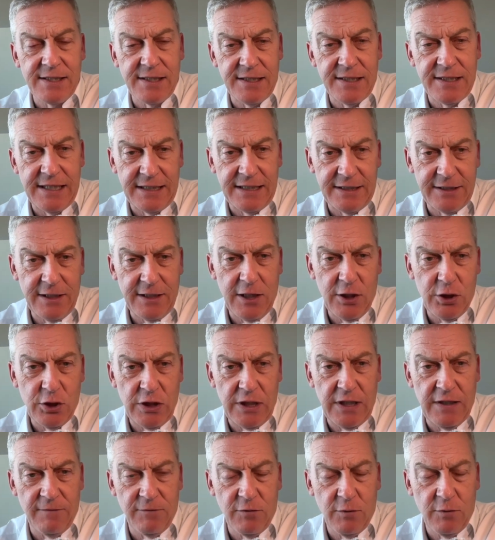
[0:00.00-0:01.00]
to technology
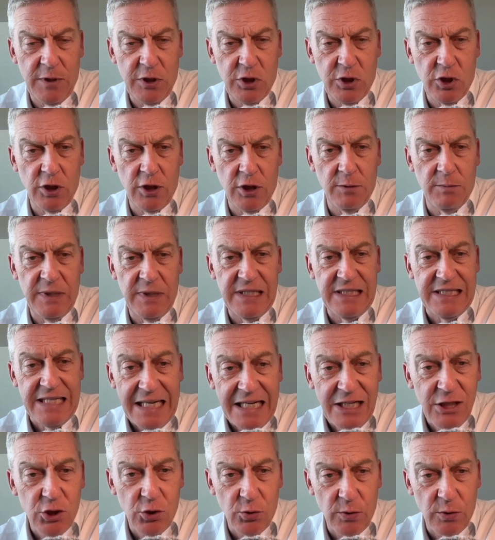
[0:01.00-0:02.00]
and information can be
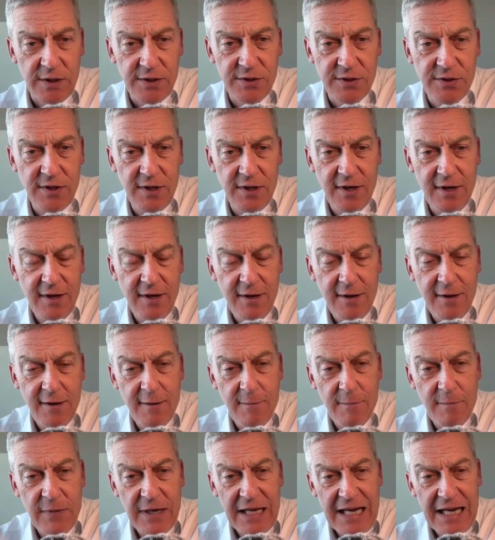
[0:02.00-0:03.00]
dangerous,
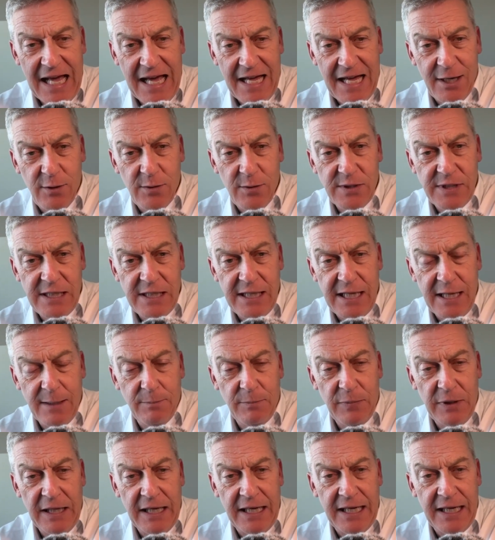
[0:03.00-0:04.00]
but how do you see
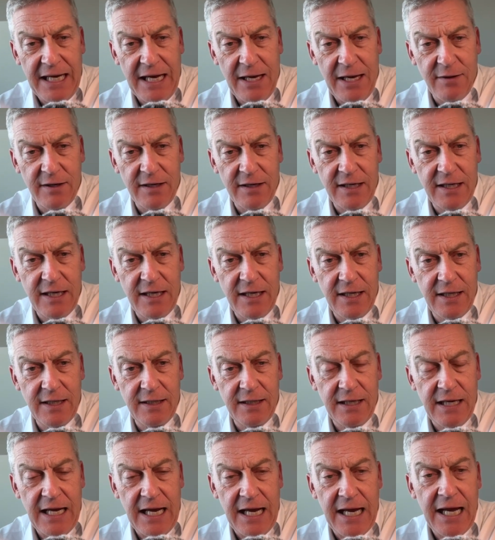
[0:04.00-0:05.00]
that playing out? And
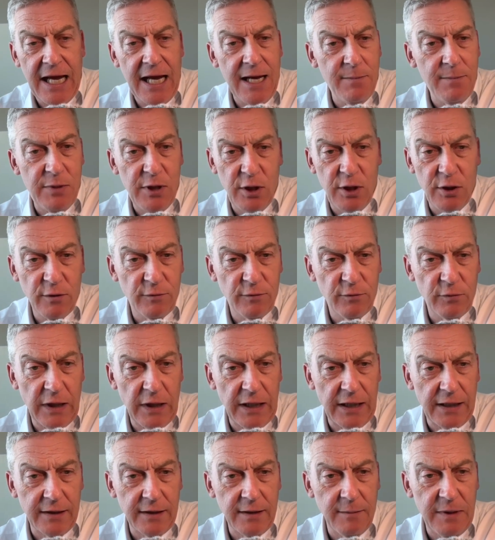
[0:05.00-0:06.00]
can AI be your
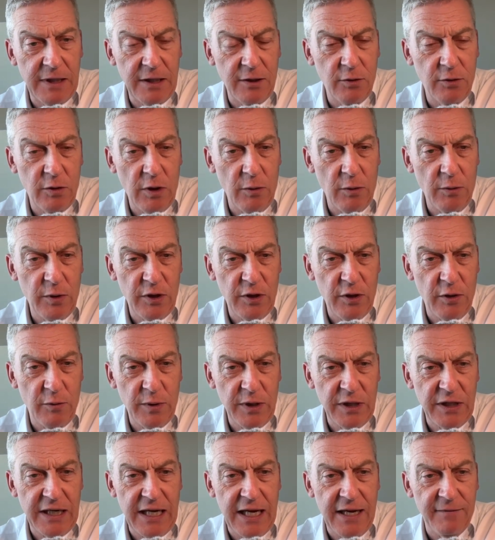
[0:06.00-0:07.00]
friend? I mean, are we
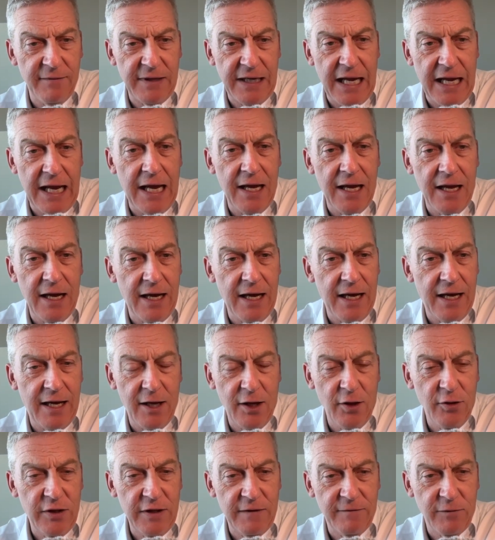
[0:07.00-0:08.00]
going to have an AI
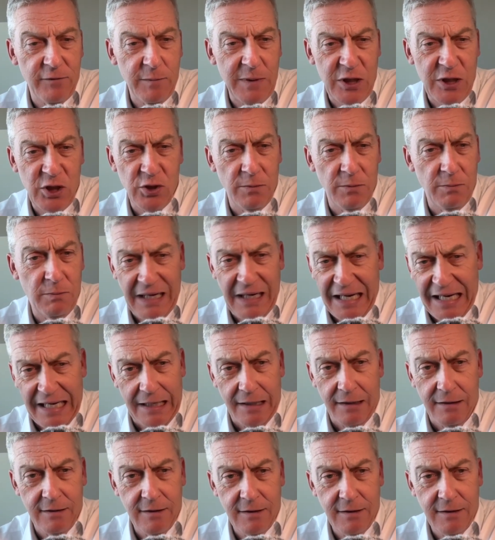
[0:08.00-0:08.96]
health information pet?